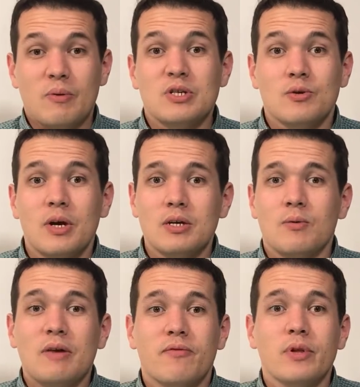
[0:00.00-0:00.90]
should
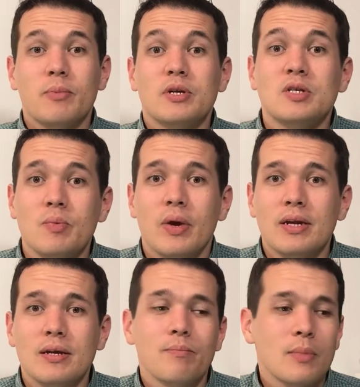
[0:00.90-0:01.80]
gratefully participate
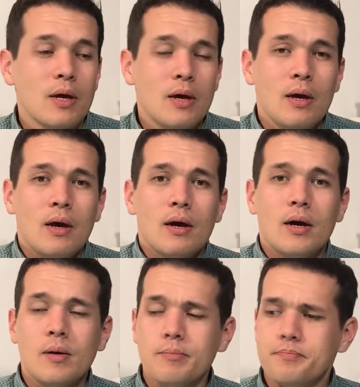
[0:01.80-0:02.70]

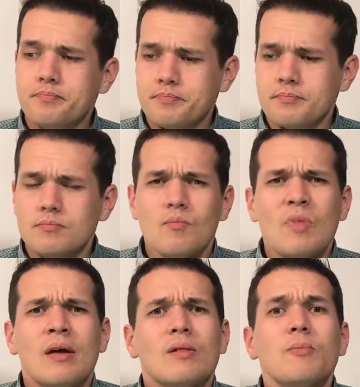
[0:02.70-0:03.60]
in.
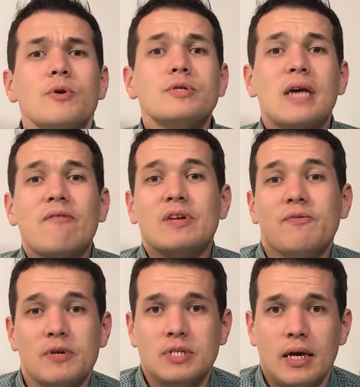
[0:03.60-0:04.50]
Liberals have a
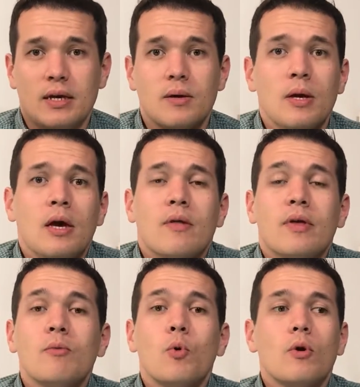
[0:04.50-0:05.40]
different take.
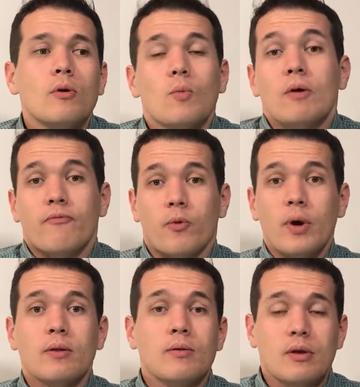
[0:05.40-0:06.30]
They're more, well, for
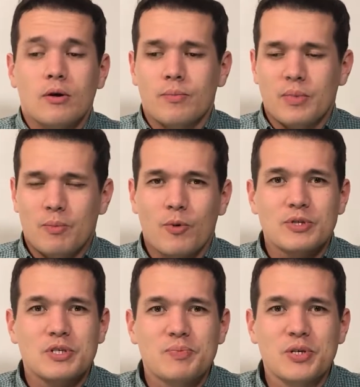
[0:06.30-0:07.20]
one, they're more
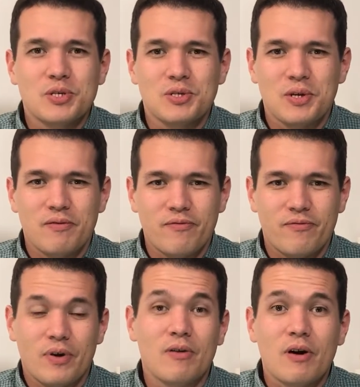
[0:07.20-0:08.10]
suspicious of
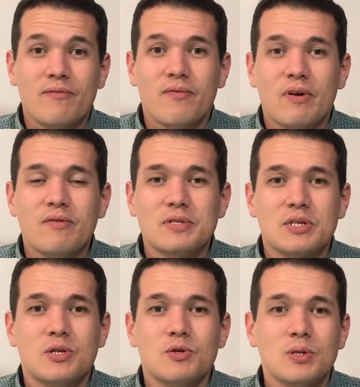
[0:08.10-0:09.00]

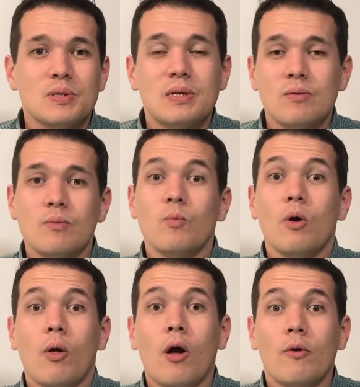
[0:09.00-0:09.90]
institutions, and
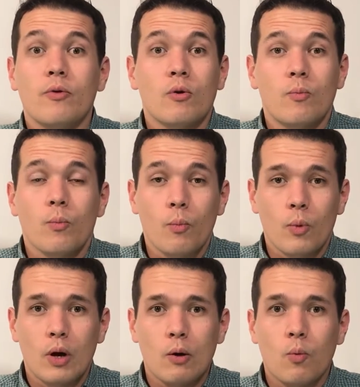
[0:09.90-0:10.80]
well, they're
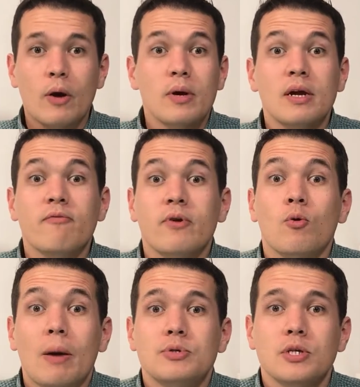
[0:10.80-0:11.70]
wary of
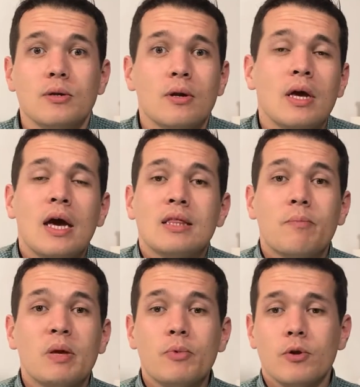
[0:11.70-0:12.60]
corruption.
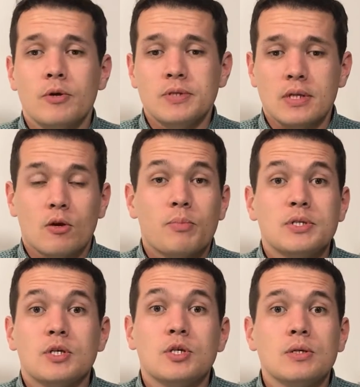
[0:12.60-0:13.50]
That people are using their
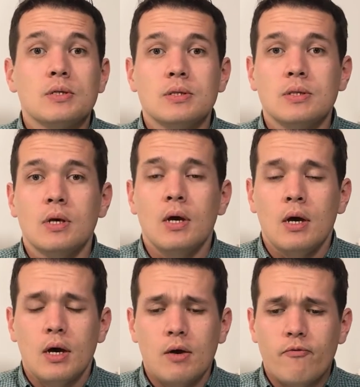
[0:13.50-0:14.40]
positions
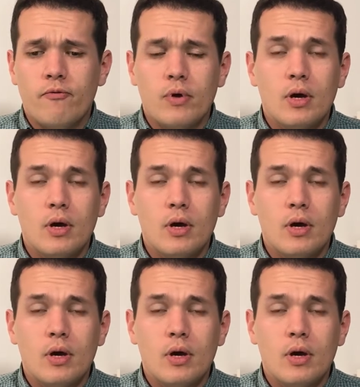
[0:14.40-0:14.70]
of